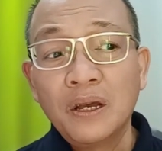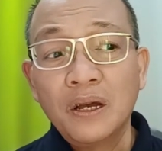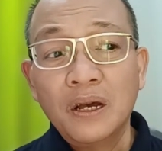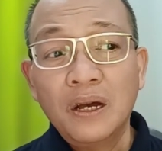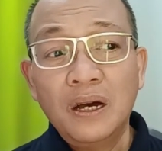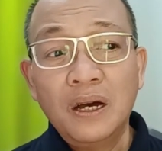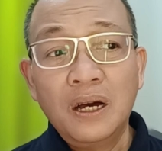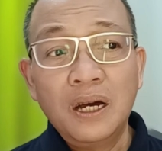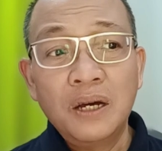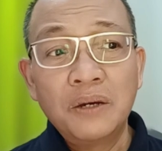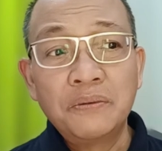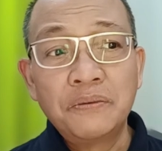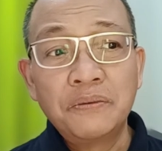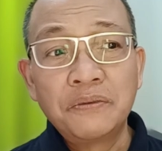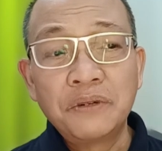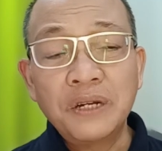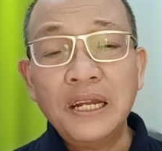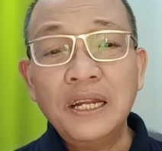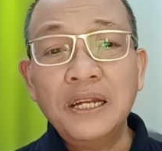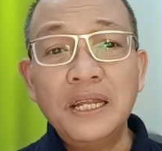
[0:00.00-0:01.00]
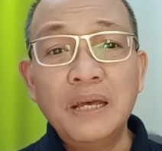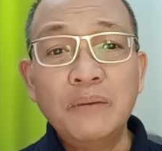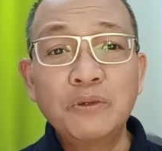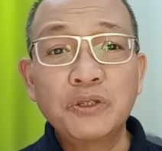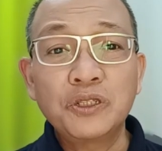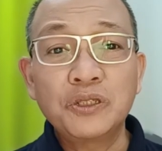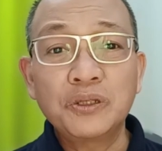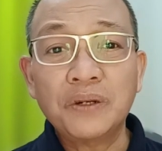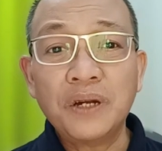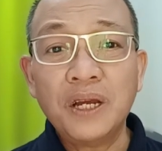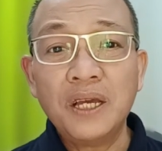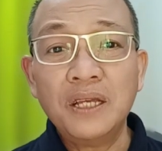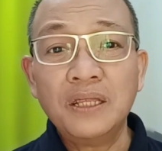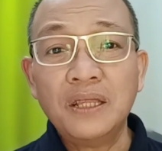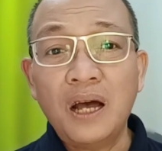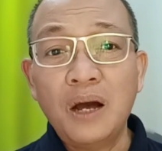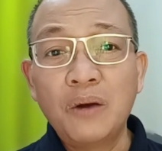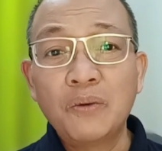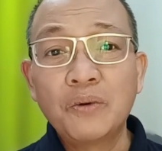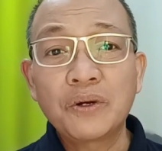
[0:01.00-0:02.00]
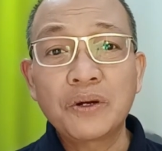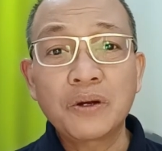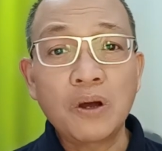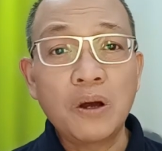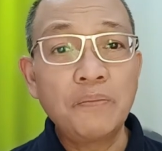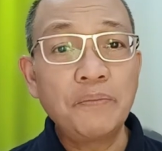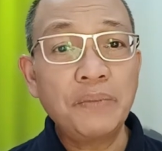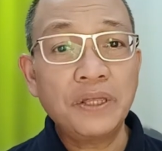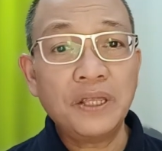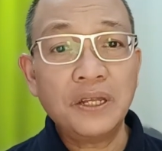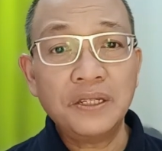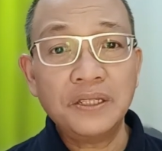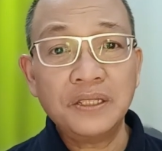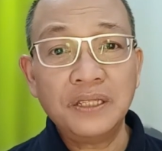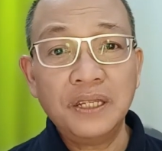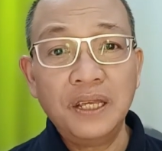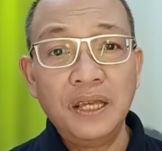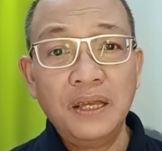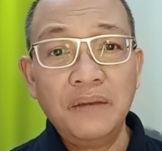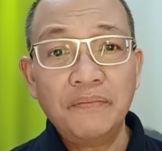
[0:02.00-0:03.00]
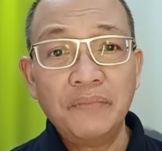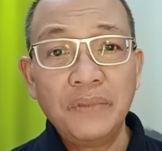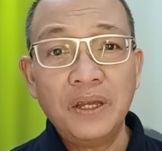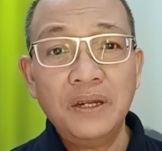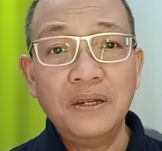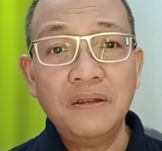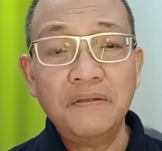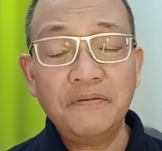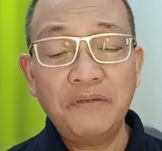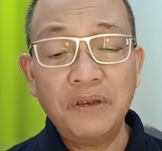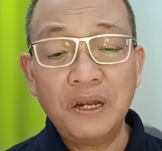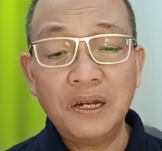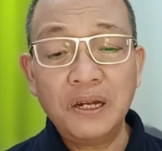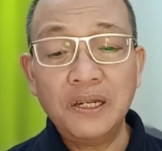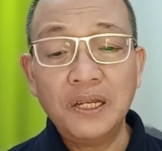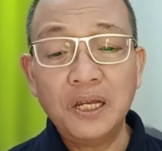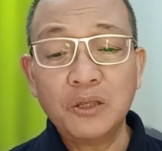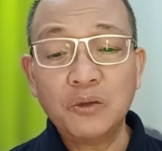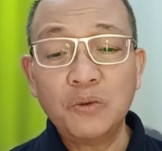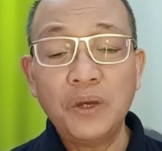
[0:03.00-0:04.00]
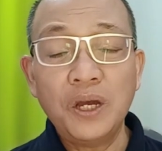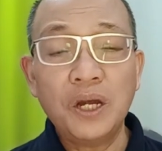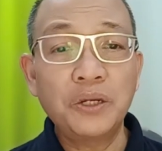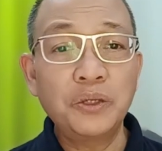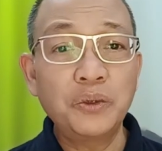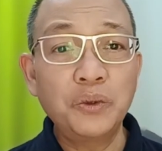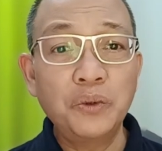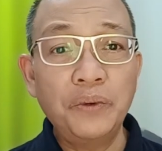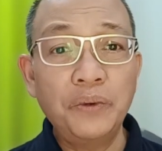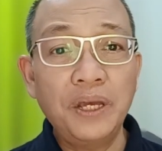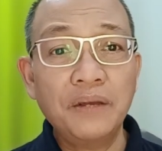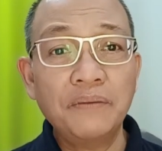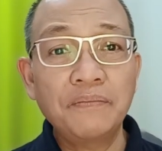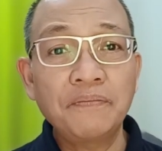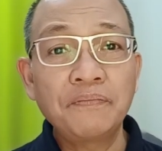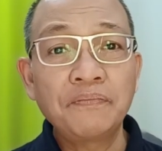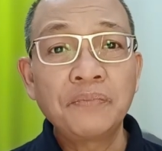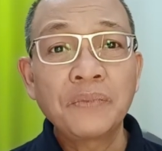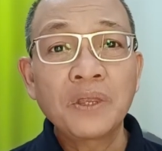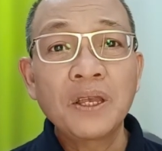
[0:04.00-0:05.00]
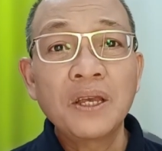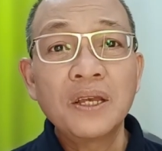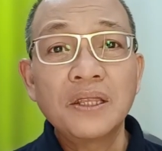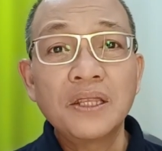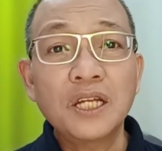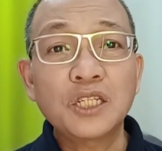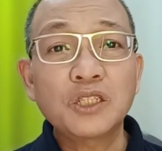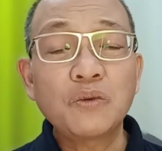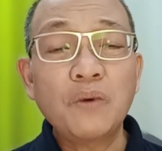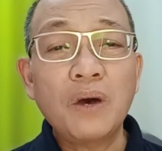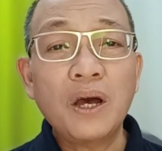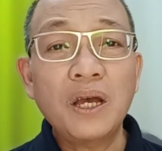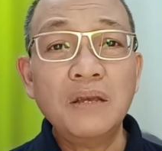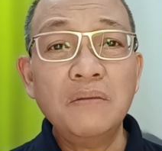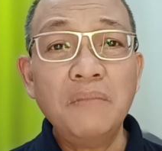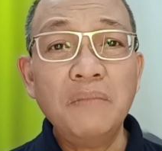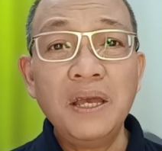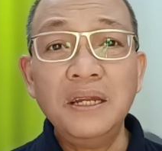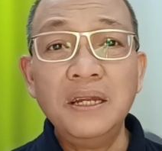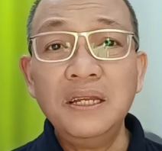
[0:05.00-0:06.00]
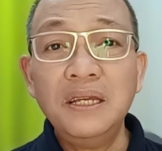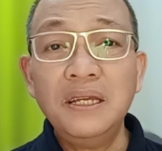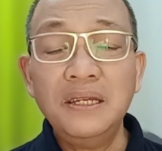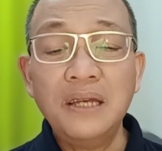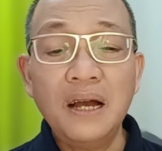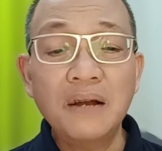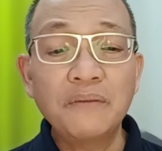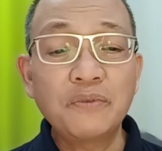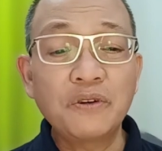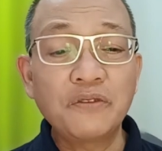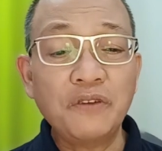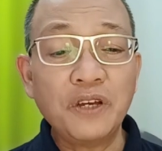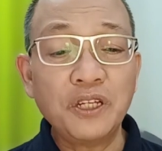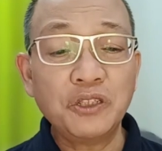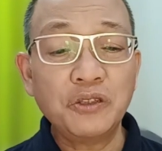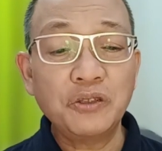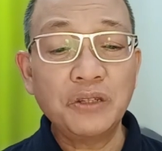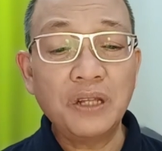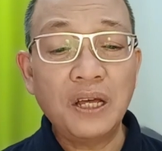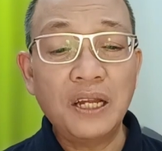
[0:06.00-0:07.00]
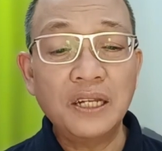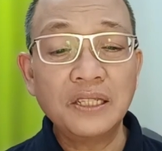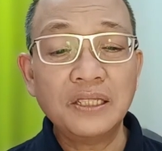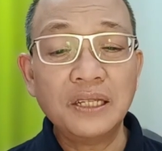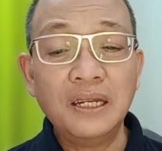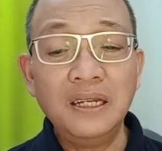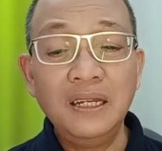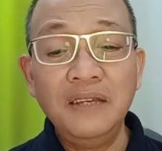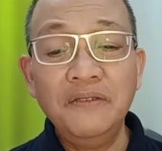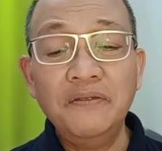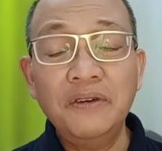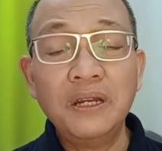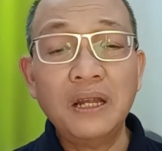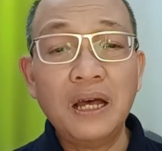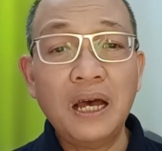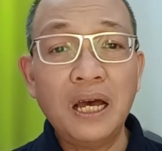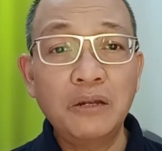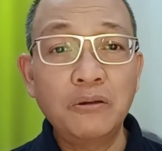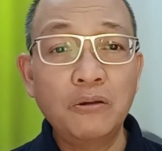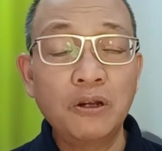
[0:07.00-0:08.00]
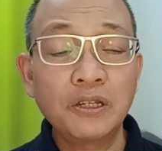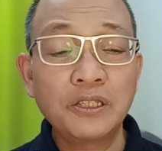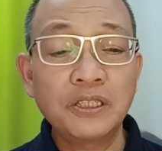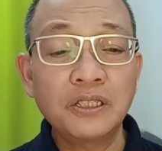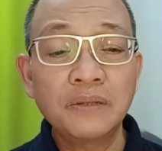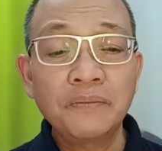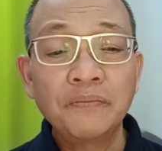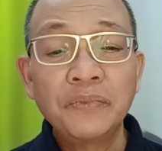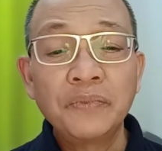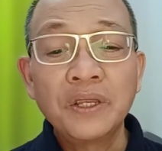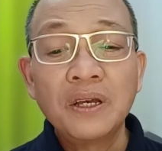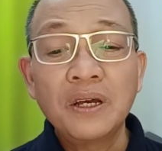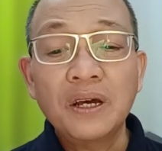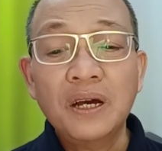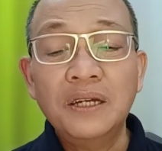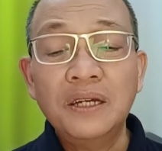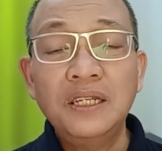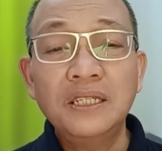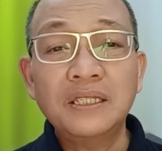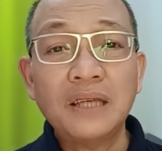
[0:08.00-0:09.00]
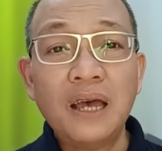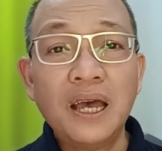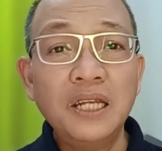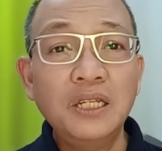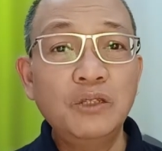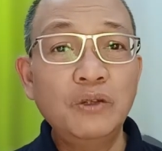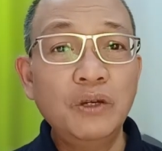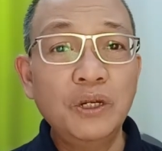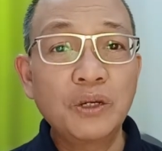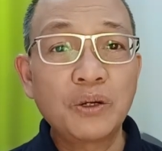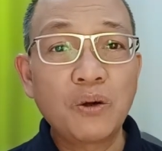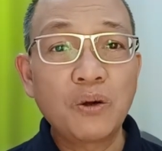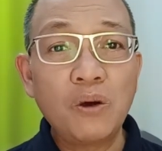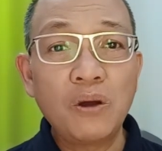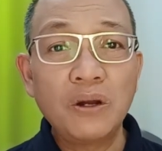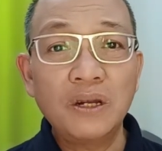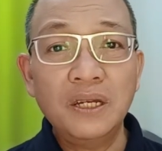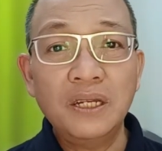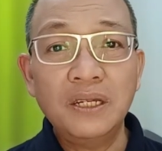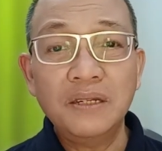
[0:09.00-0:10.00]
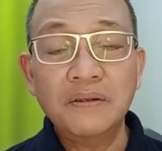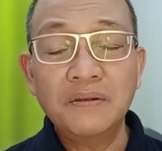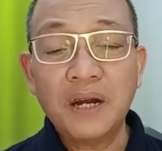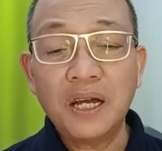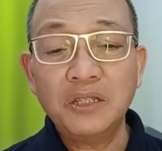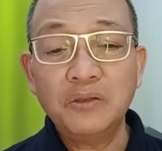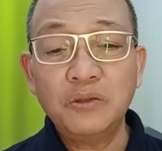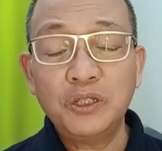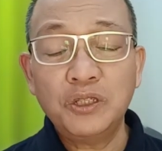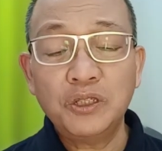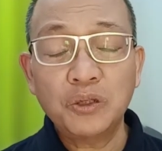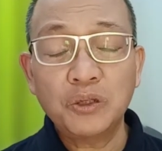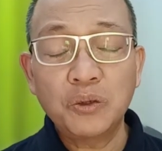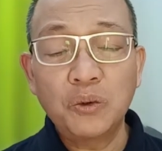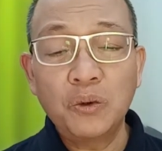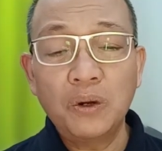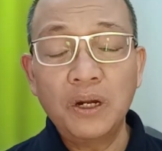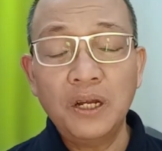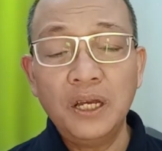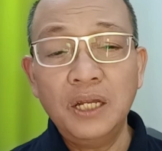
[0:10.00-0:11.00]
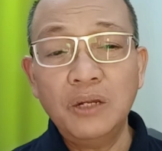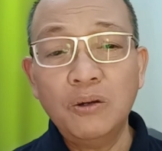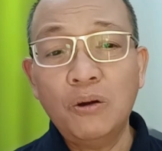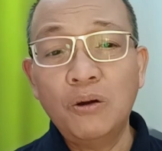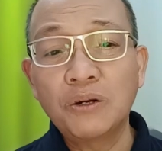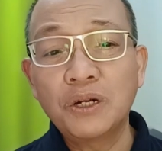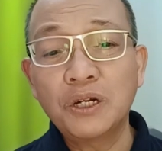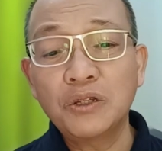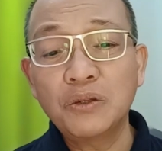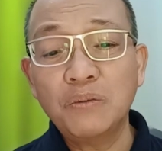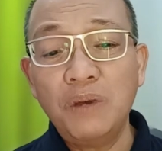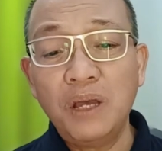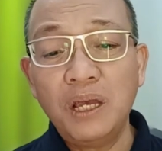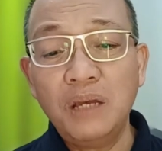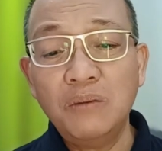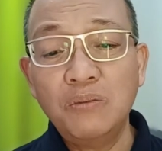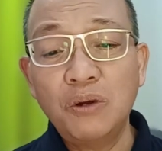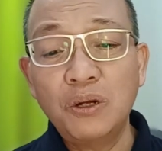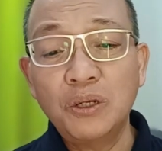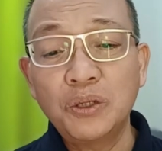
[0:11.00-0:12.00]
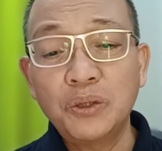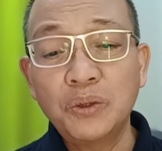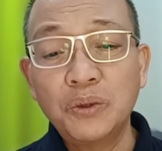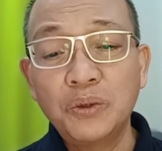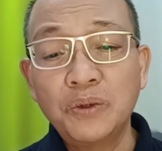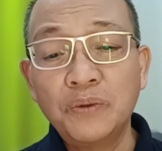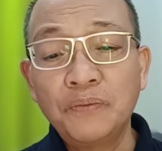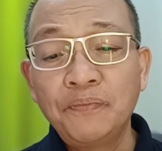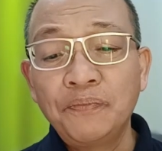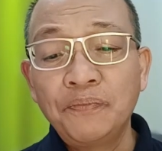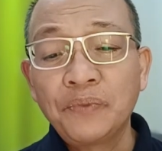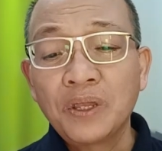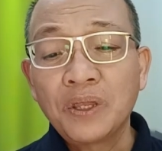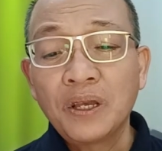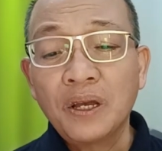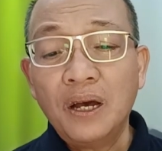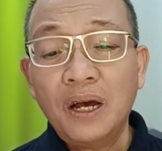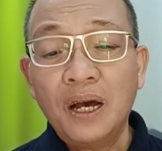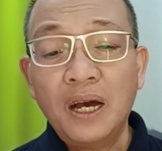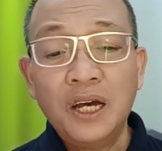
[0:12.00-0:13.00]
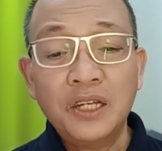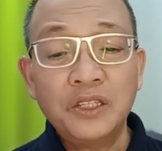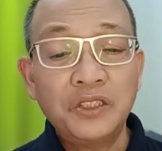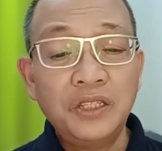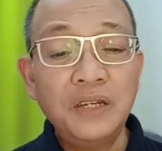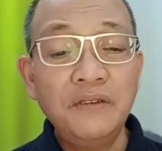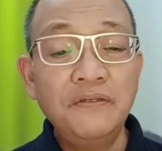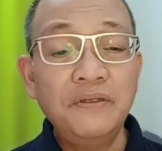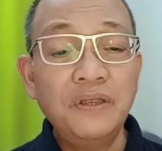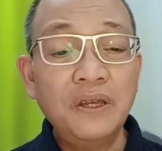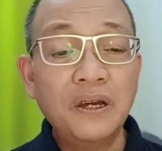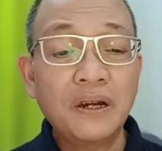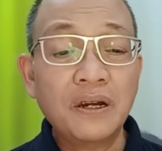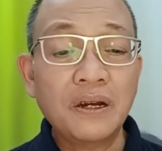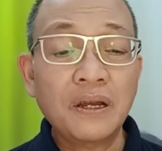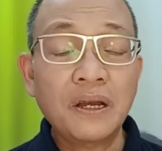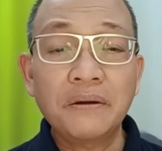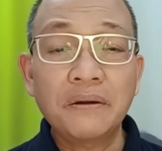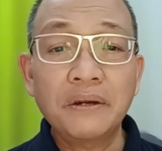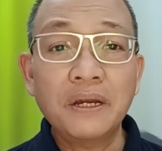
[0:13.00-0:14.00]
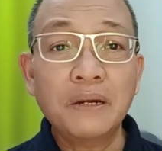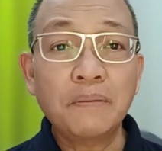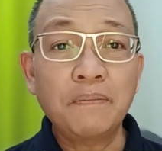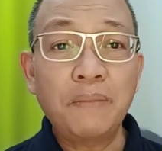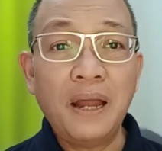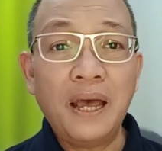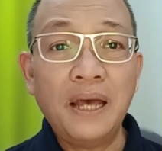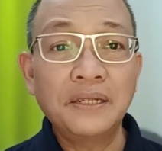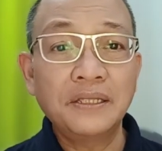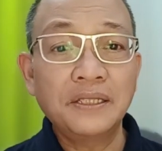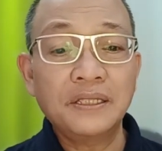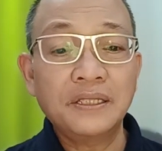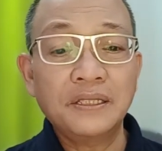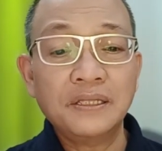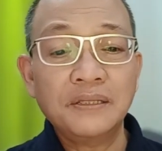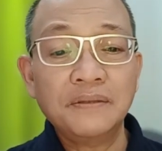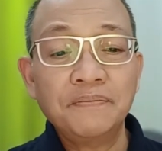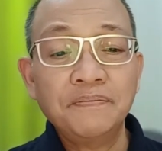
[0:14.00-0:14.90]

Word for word: uh, really demonstrate our competency in the field that we are doing that's why many young professionals and even adults uh, decide to enroll in graduate school in order to be able to uh, achieve their career plans